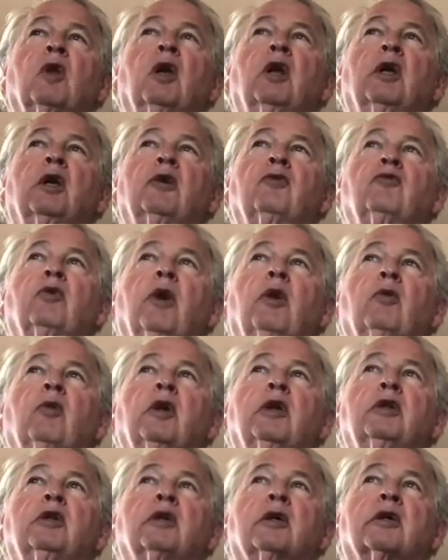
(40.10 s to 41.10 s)
if we were
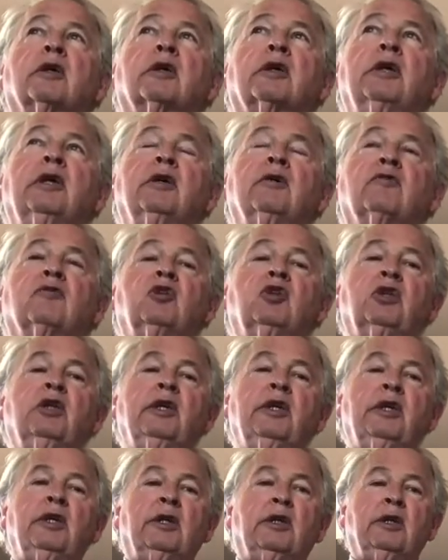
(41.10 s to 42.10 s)
in the key of
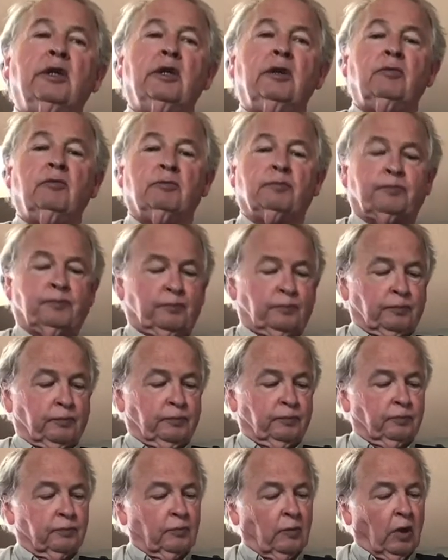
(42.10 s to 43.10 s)
G,
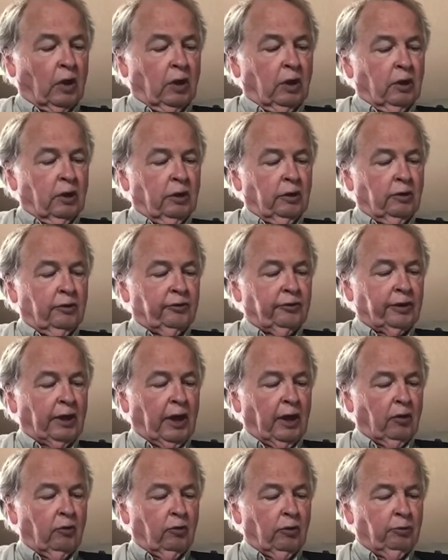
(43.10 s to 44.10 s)
the
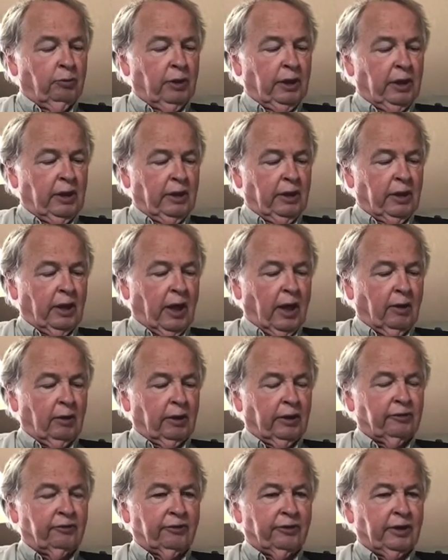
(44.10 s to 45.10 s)
scale would be,
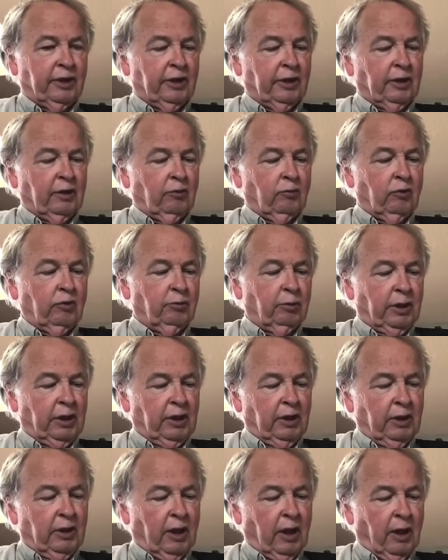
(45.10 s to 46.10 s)
let's see, it would
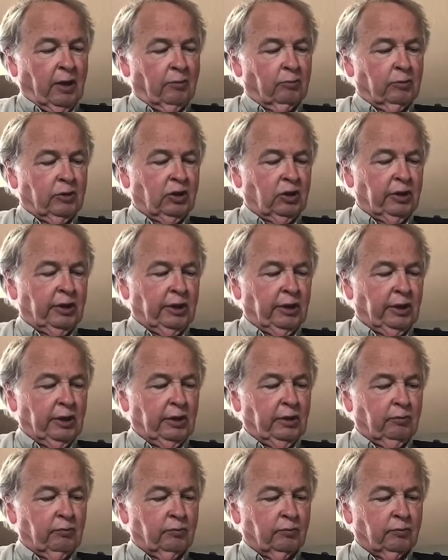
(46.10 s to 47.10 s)
be G,